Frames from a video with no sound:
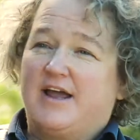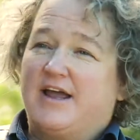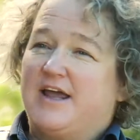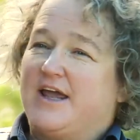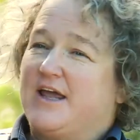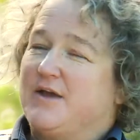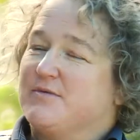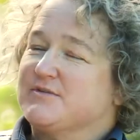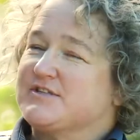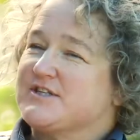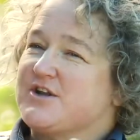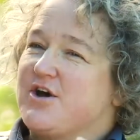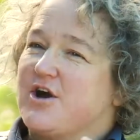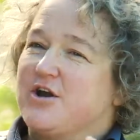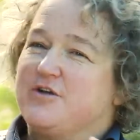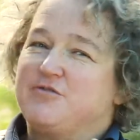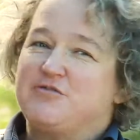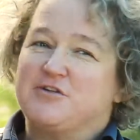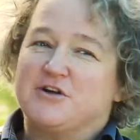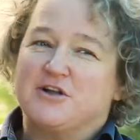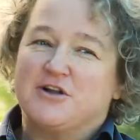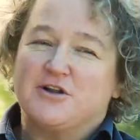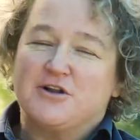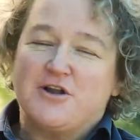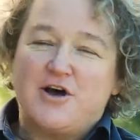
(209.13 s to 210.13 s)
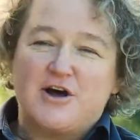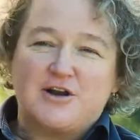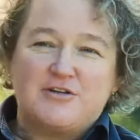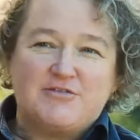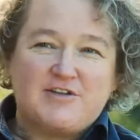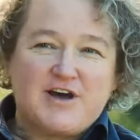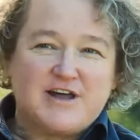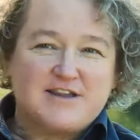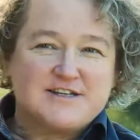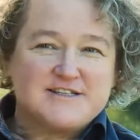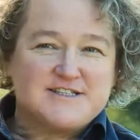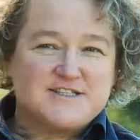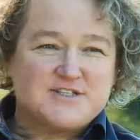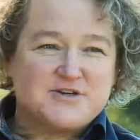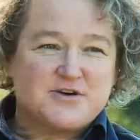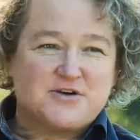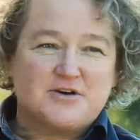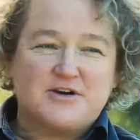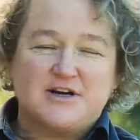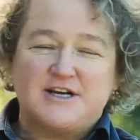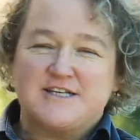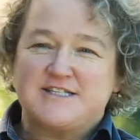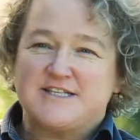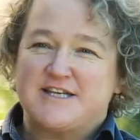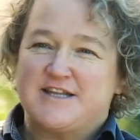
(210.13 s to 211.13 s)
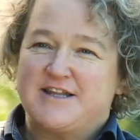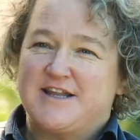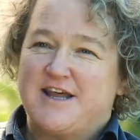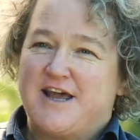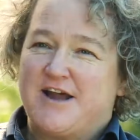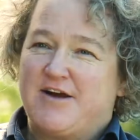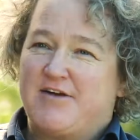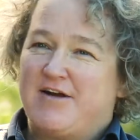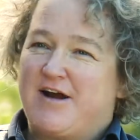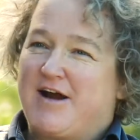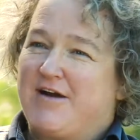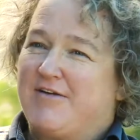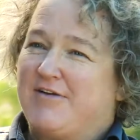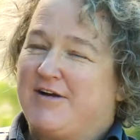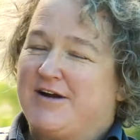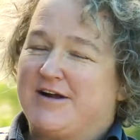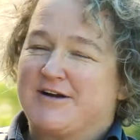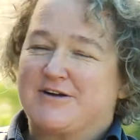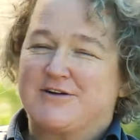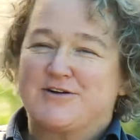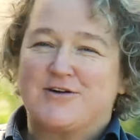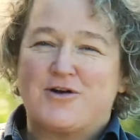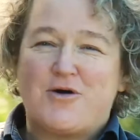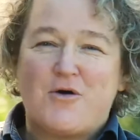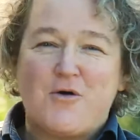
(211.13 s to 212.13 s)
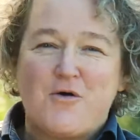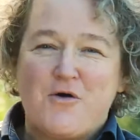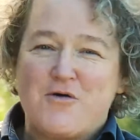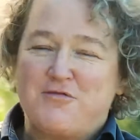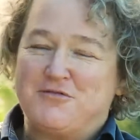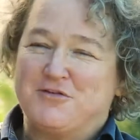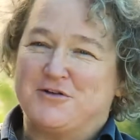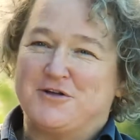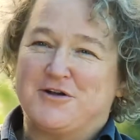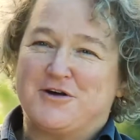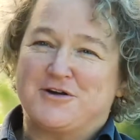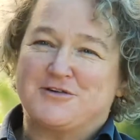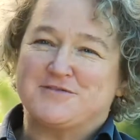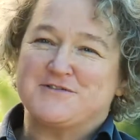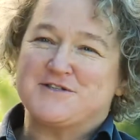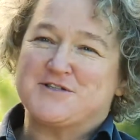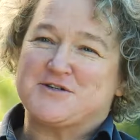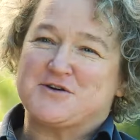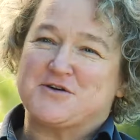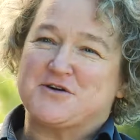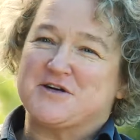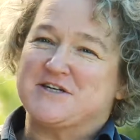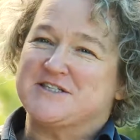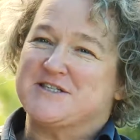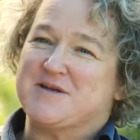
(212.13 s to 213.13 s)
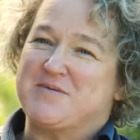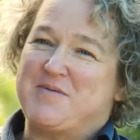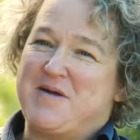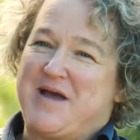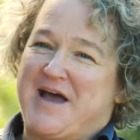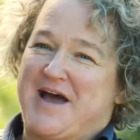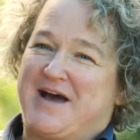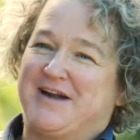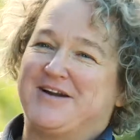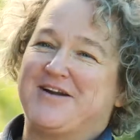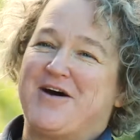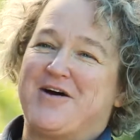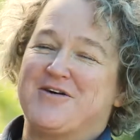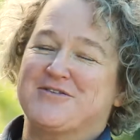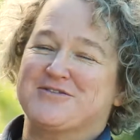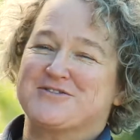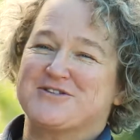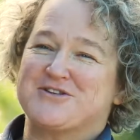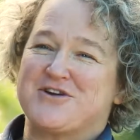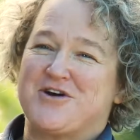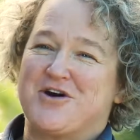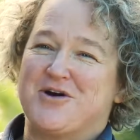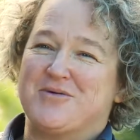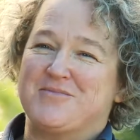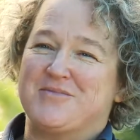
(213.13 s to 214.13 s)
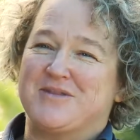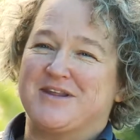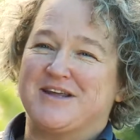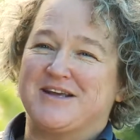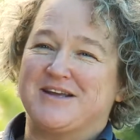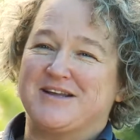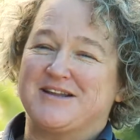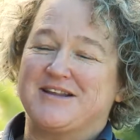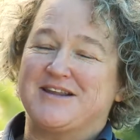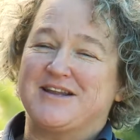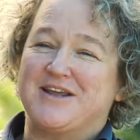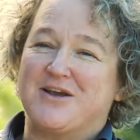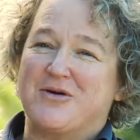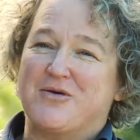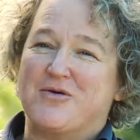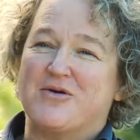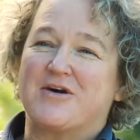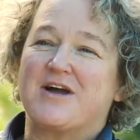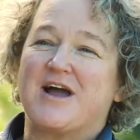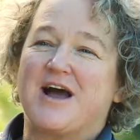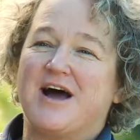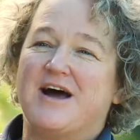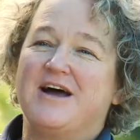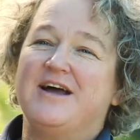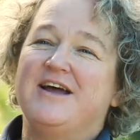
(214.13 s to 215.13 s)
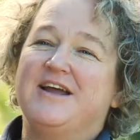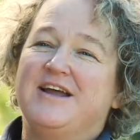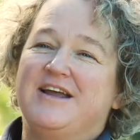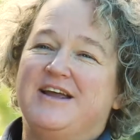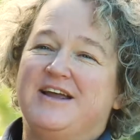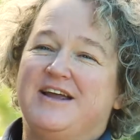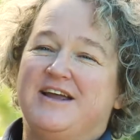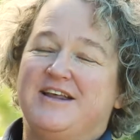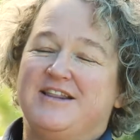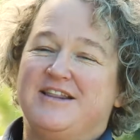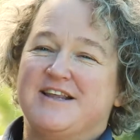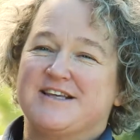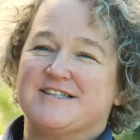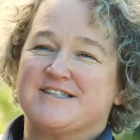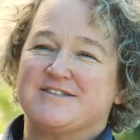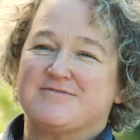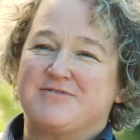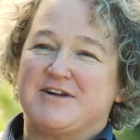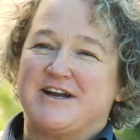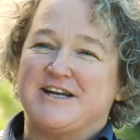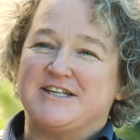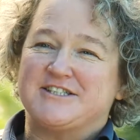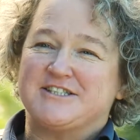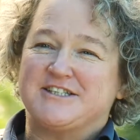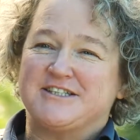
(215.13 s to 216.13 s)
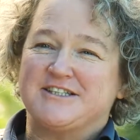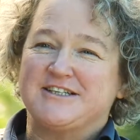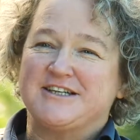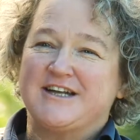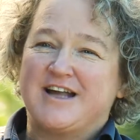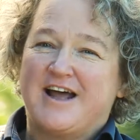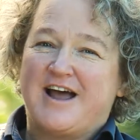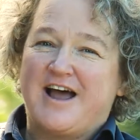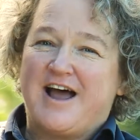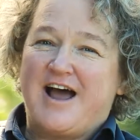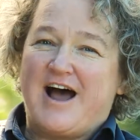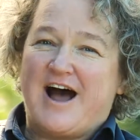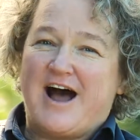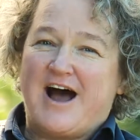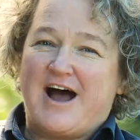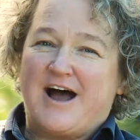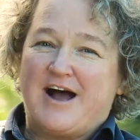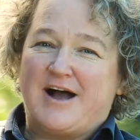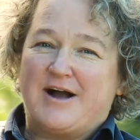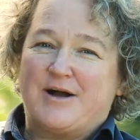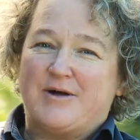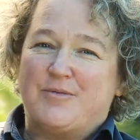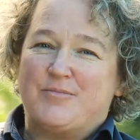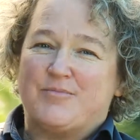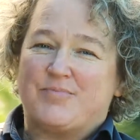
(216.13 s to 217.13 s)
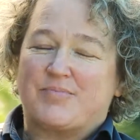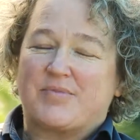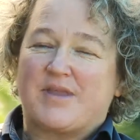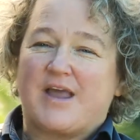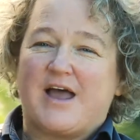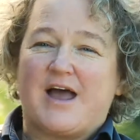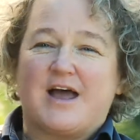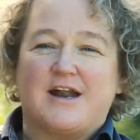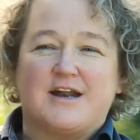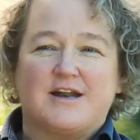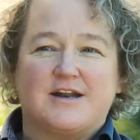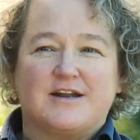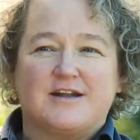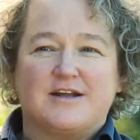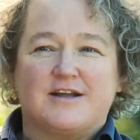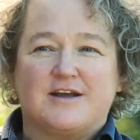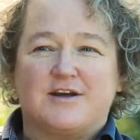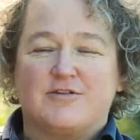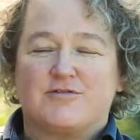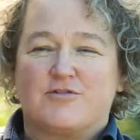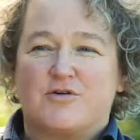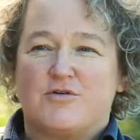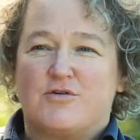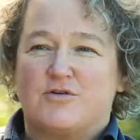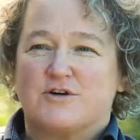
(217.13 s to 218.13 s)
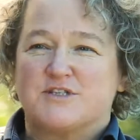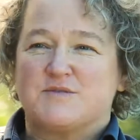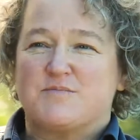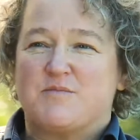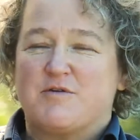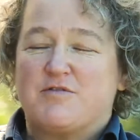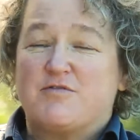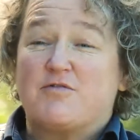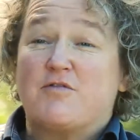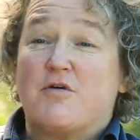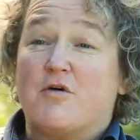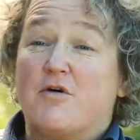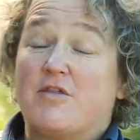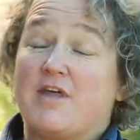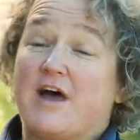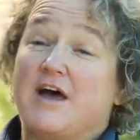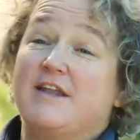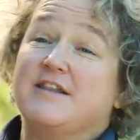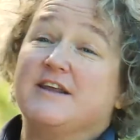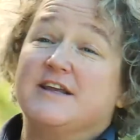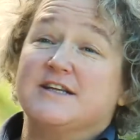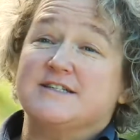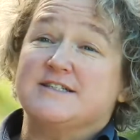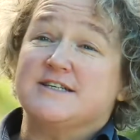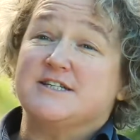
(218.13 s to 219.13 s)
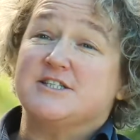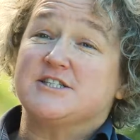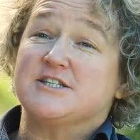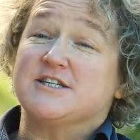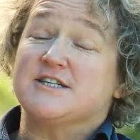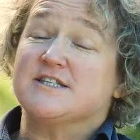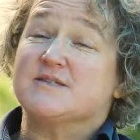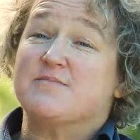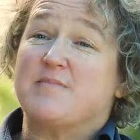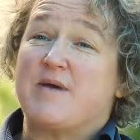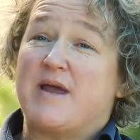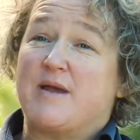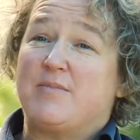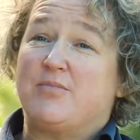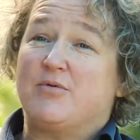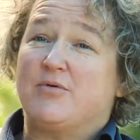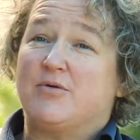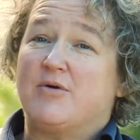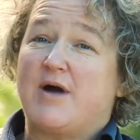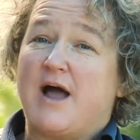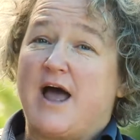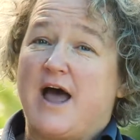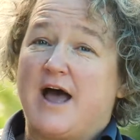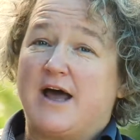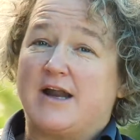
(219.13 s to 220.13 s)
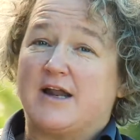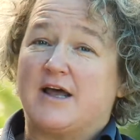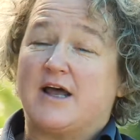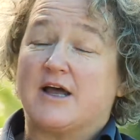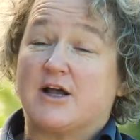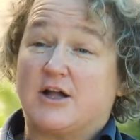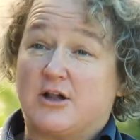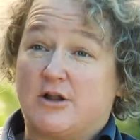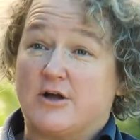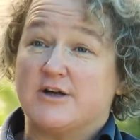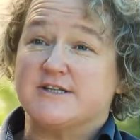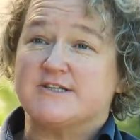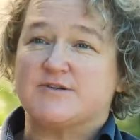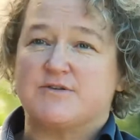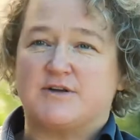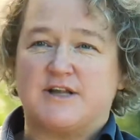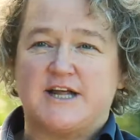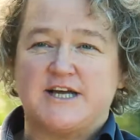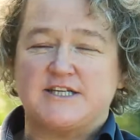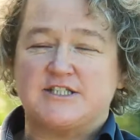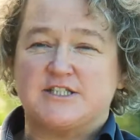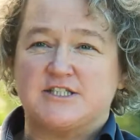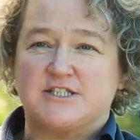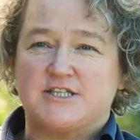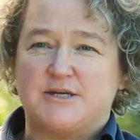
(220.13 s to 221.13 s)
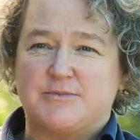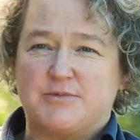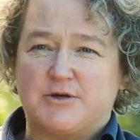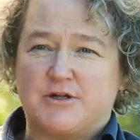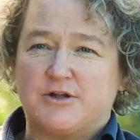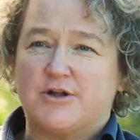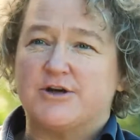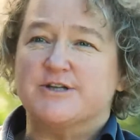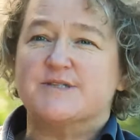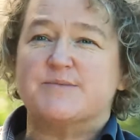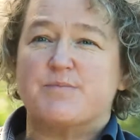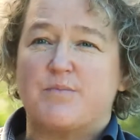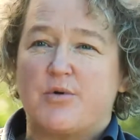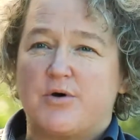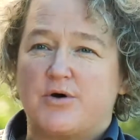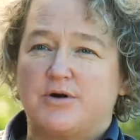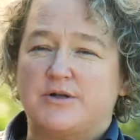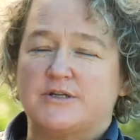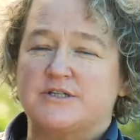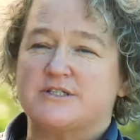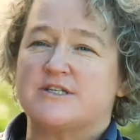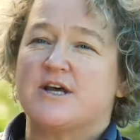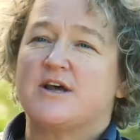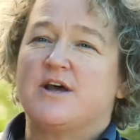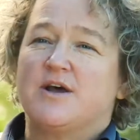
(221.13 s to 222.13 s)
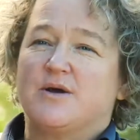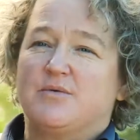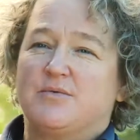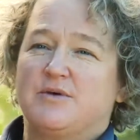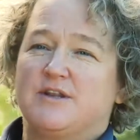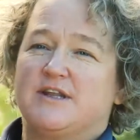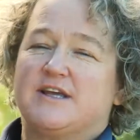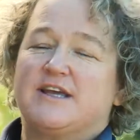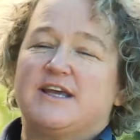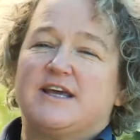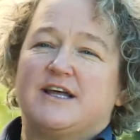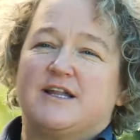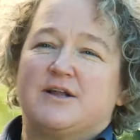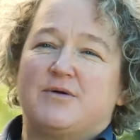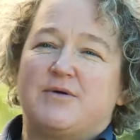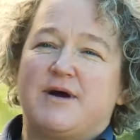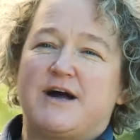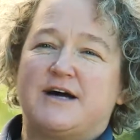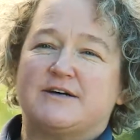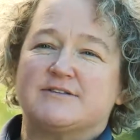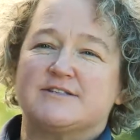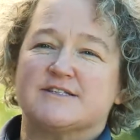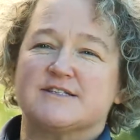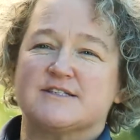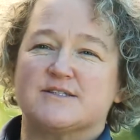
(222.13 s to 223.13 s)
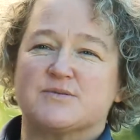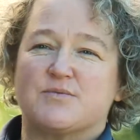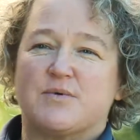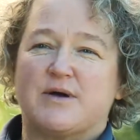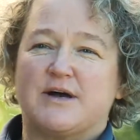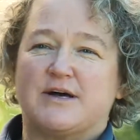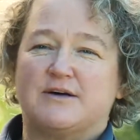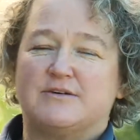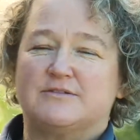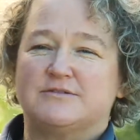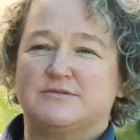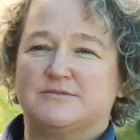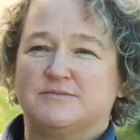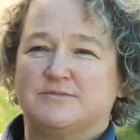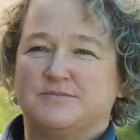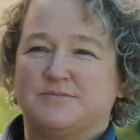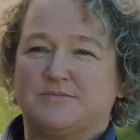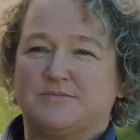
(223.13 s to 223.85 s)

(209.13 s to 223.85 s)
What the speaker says: He was known for a lot of other stories, and there are an awful lot of stories about Old Tom, the orca, in this region. And of course, before that, the Indigenous people had a close relationship, a close bond with the killer whales as well.